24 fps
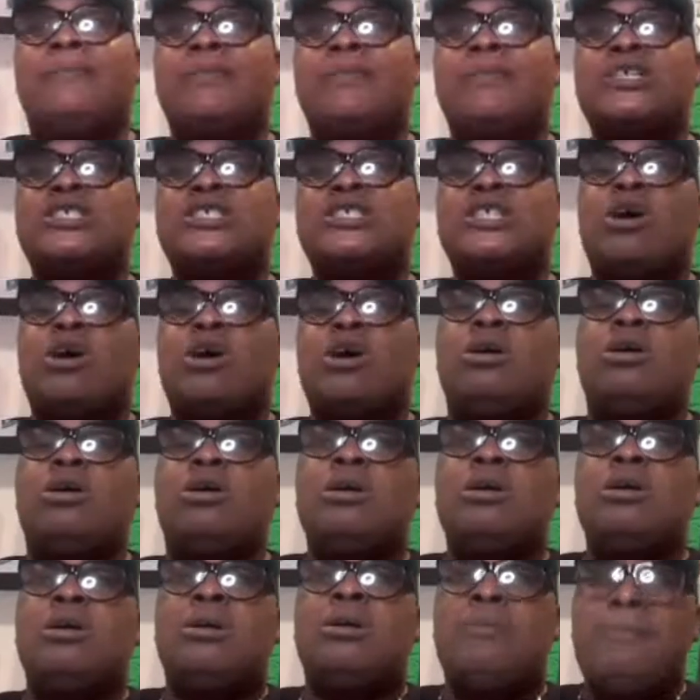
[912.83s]
So
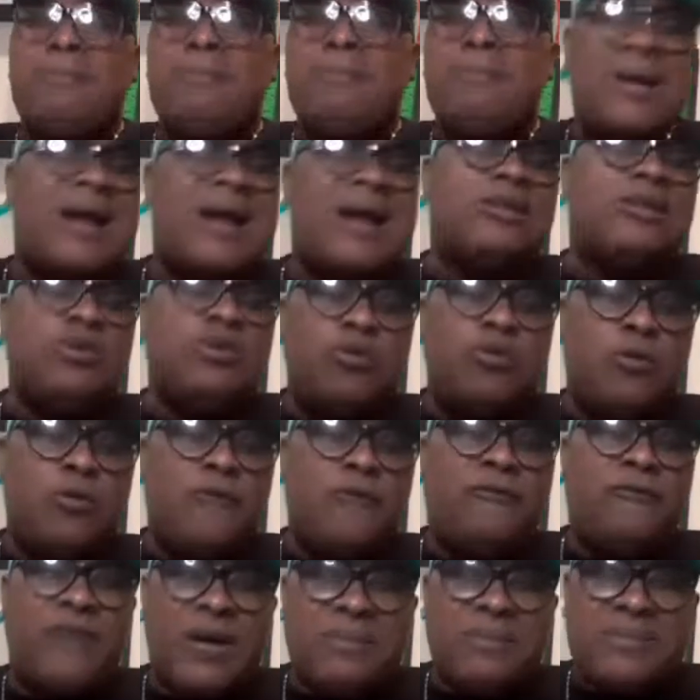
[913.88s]
Man U,
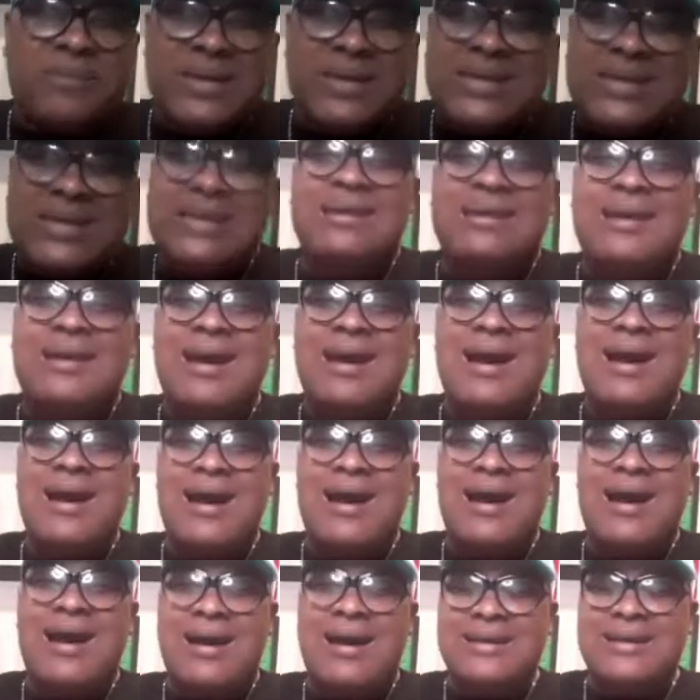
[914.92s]
for me,
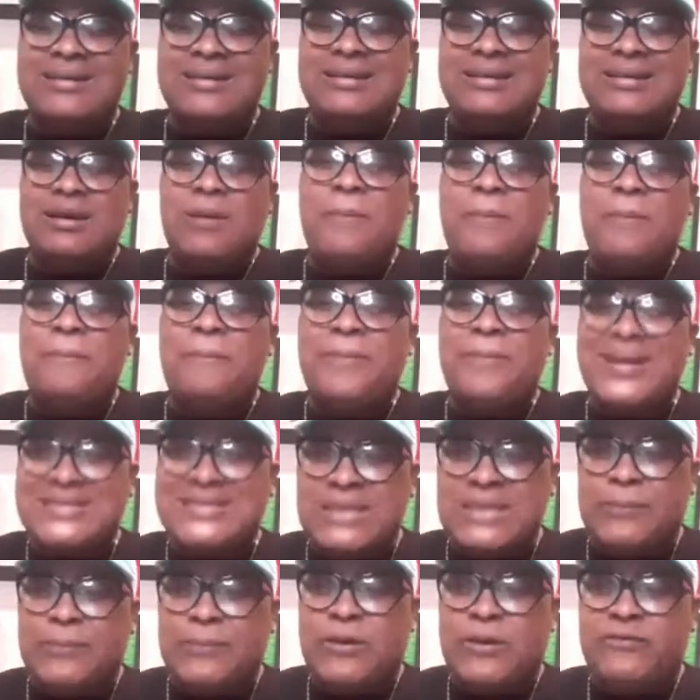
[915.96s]
had the better
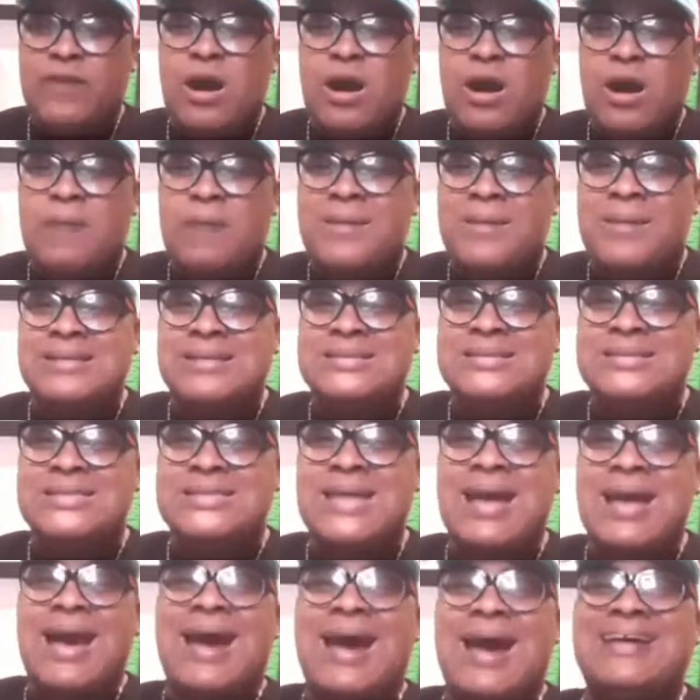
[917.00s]
performance,
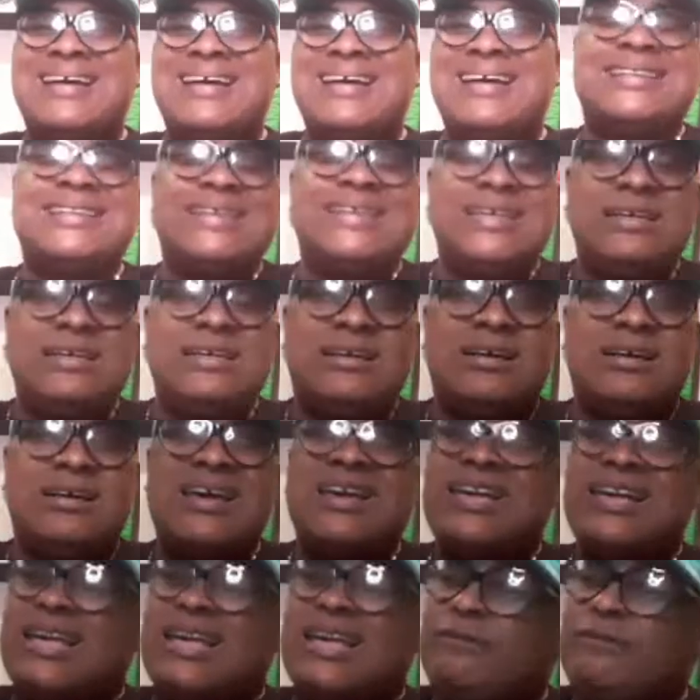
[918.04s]
and I think even